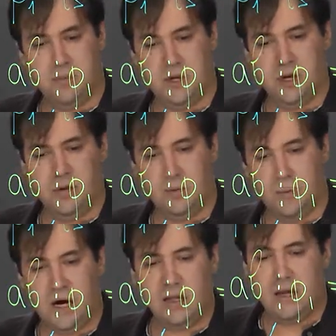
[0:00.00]

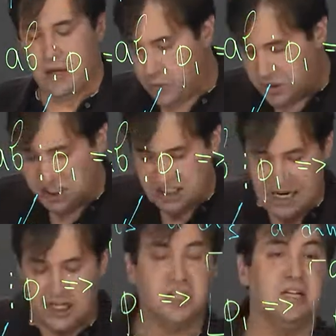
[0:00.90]
P1, which is
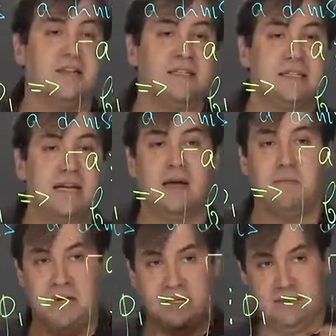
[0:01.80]
actually the
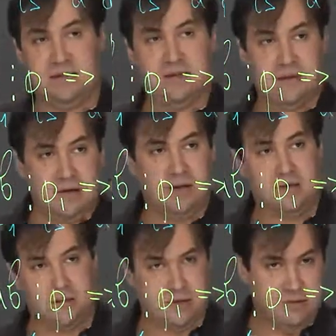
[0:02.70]
same as
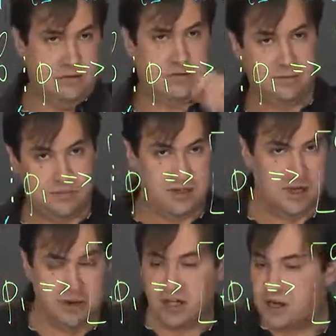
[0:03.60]
this
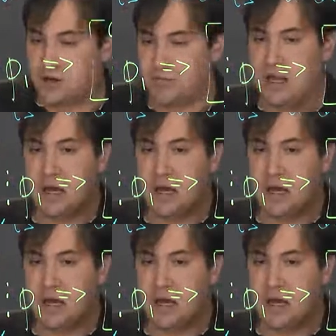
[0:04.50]
statement here,